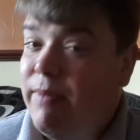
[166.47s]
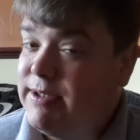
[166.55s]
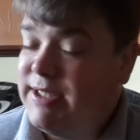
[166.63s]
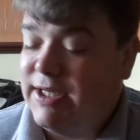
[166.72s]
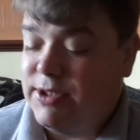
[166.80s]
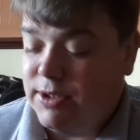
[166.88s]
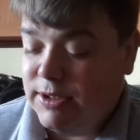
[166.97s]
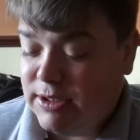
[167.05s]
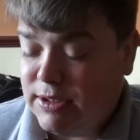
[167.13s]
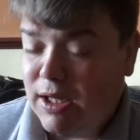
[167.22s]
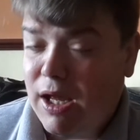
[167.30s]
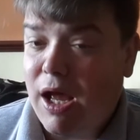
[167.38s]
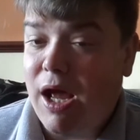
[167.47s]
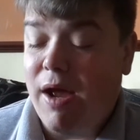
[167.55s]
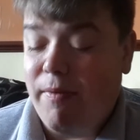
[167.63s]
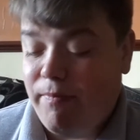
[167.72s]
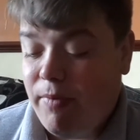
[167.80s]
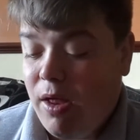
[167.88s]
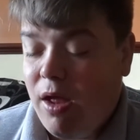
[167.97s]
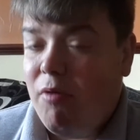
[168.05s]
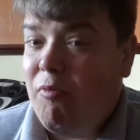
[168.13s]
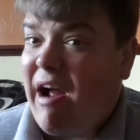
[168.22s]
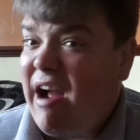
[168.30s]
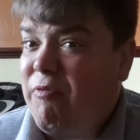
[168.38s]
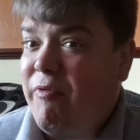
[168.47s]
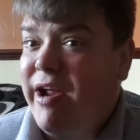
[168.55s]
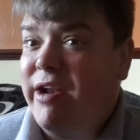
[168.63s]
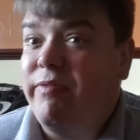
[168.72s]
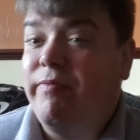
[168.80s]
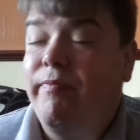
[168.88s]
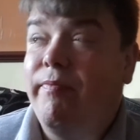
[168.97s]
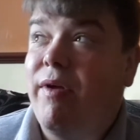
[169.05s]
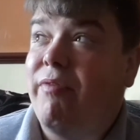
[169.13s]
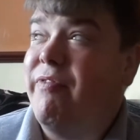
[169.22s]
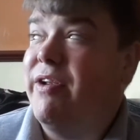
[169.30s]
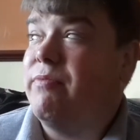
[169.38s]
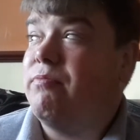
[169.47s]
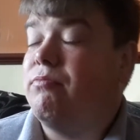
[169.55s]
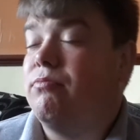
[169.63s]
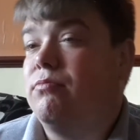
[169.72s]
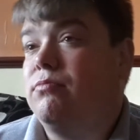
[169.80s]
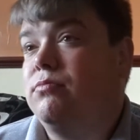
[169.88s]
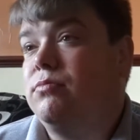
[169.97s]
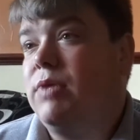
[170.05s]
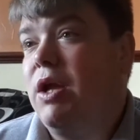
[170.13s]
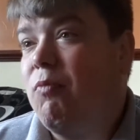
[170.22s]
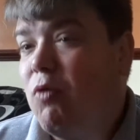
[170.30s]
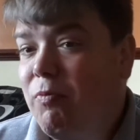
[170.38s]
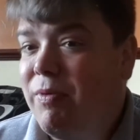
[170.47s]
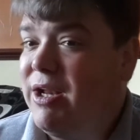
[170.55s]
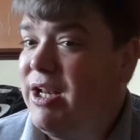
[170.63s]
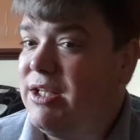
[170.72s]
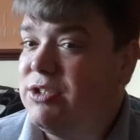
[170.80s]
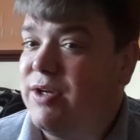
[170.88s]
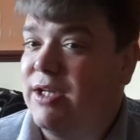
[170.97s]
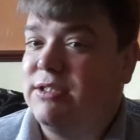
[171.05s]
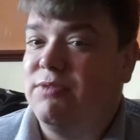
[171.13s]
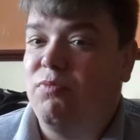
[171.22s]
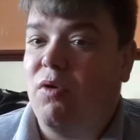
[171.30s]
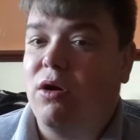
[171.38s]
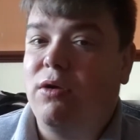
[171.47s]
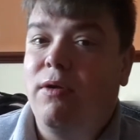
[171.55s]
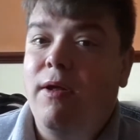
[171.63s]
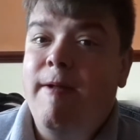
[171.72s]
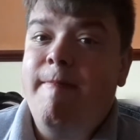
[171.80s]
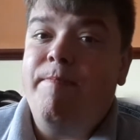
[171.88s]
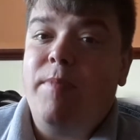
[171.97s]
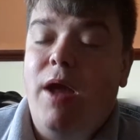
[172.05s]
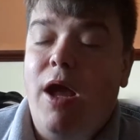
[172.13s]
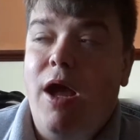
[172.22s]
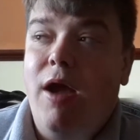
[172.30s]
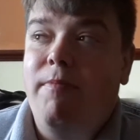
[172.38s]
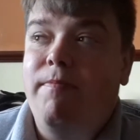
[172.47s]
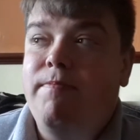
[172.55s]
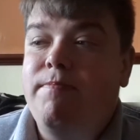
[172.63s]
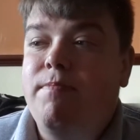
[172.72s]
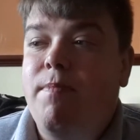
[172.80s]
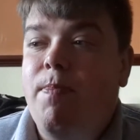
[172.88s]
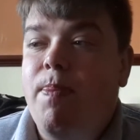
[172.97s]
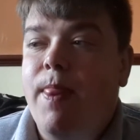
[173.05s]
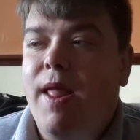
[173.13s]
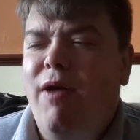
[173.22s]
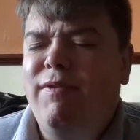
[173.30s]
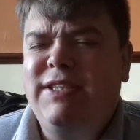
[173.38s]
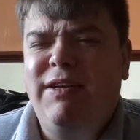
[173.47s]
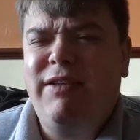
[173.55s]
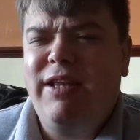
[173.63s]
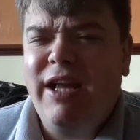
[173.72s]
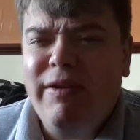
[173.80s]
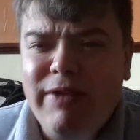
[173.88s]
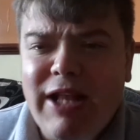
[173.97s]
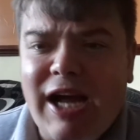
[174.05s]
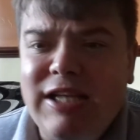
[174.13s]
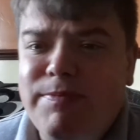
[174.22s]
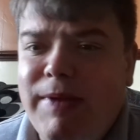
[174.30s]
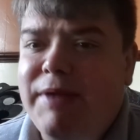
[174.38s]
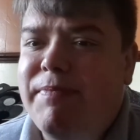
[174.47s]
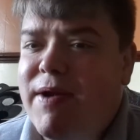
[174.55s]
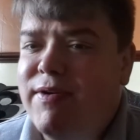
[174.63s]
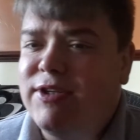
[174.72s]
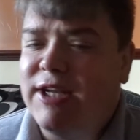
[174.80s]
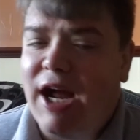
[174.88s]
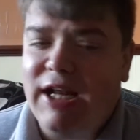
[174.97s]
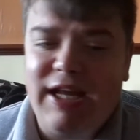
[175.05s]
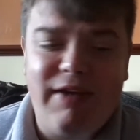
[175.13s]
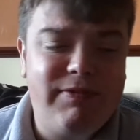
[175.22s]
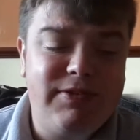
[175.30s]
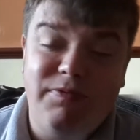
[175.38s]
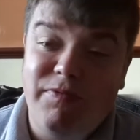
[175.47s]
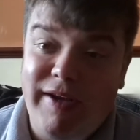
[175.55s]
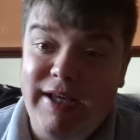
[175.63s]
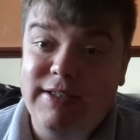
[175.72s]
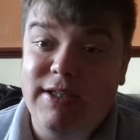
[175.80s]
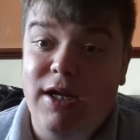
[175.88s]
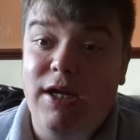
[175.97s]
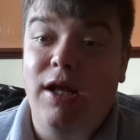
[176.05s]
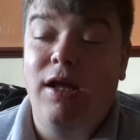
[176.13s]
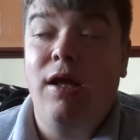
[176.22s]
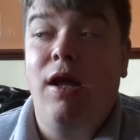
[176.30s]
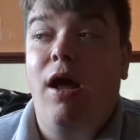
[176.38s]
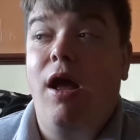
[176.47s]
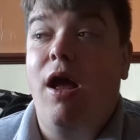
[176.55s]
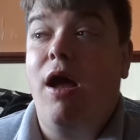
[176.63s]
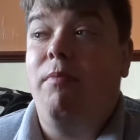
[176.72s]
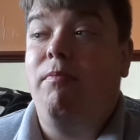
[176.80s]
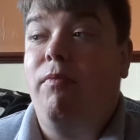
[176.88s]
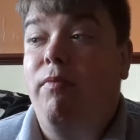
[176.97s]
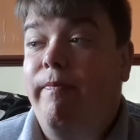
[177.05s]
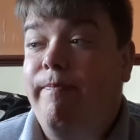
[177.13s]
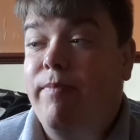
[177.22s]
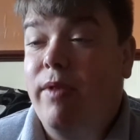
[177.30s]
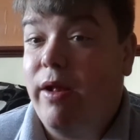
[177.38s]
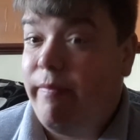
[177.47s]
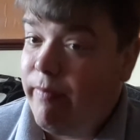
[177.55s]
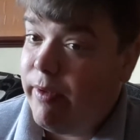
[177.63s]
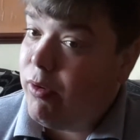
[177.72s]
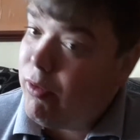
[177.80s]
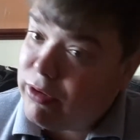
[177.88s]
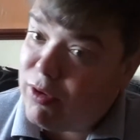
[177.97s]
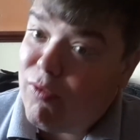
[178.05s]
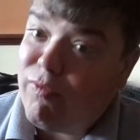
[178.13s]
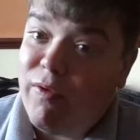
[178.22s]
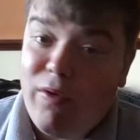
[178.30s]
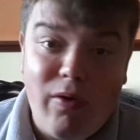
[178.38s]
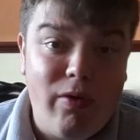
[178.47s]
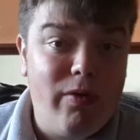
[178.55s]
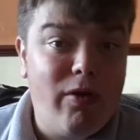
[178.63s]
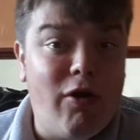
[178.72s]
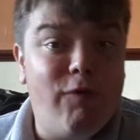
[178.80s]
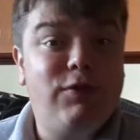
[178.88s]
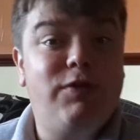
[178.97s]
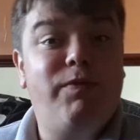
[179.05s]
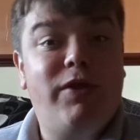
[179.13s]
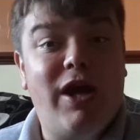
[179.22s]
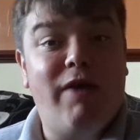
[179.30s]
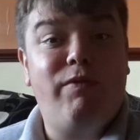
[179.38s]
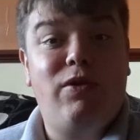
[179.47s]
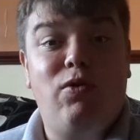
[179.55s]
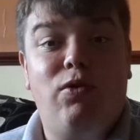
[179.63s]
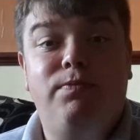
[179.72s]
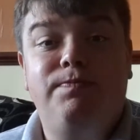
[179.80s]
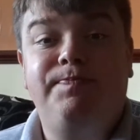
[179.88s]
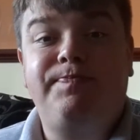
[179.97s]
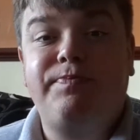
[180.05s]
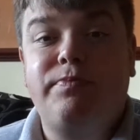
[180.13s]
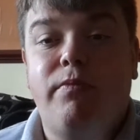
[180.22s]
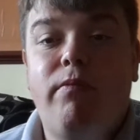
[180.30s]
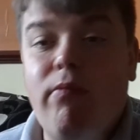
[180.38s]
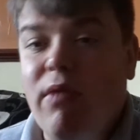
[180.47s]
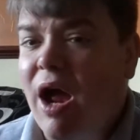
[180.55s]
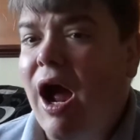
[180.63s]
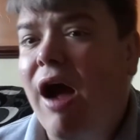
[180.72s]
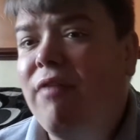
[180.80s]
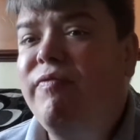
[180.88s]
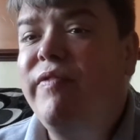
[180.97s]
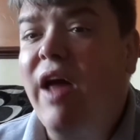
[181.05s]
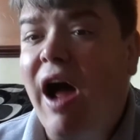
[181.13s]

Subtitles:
position. Right wing, I think it will be an interesting one. Obviously, he likes to play Berrington out there for some reason. The other option we got, we could have